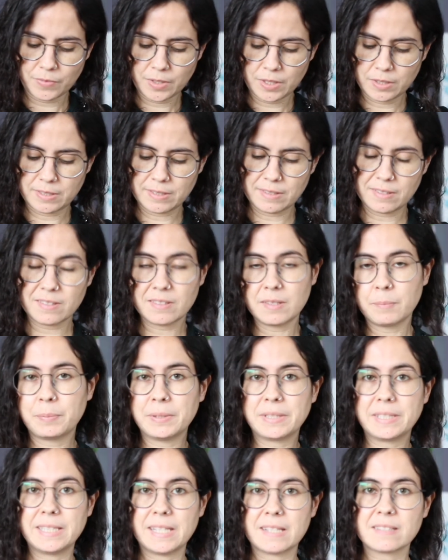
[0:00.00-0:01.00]
This is the
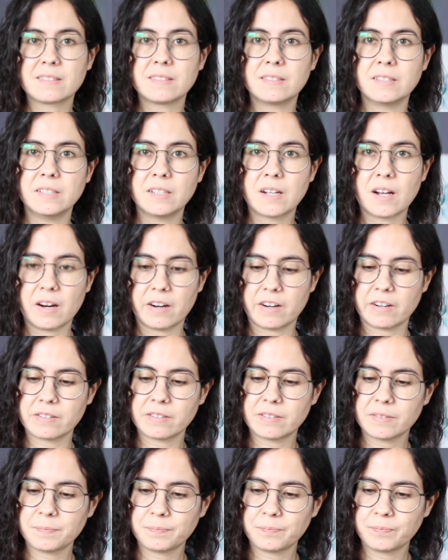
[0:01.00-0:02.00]
PTSD card.
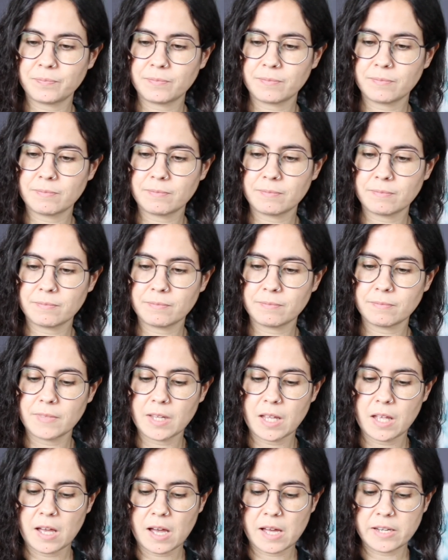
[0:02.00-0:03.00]

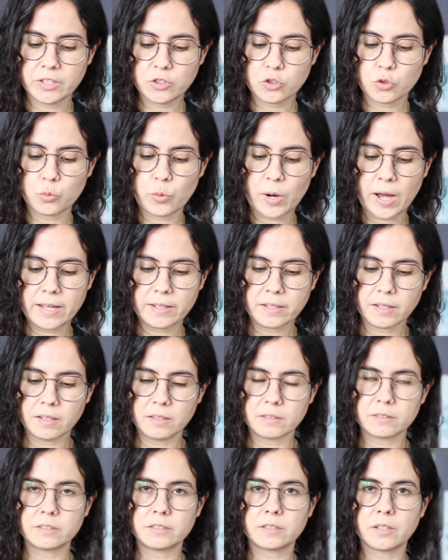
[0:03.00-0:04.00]
And it's right
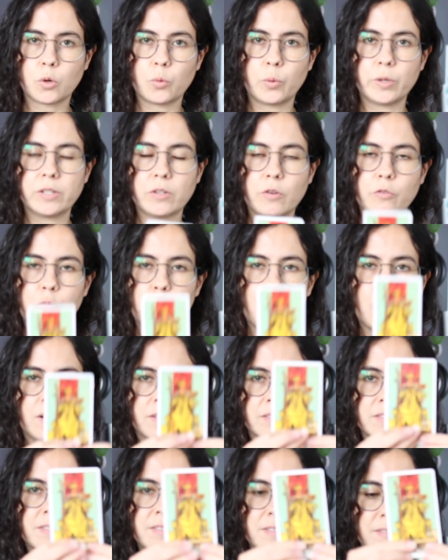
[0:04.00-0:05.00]
under the Queen of
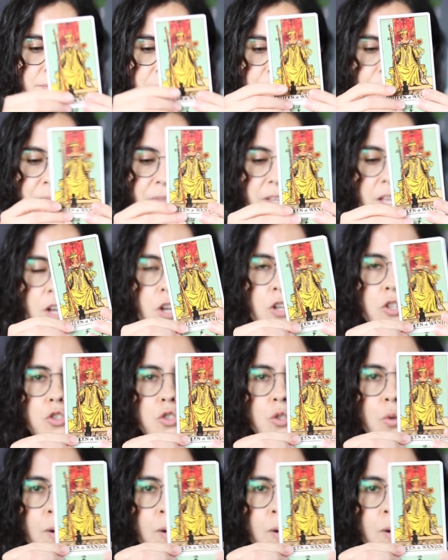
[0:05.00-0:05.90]
Wands. So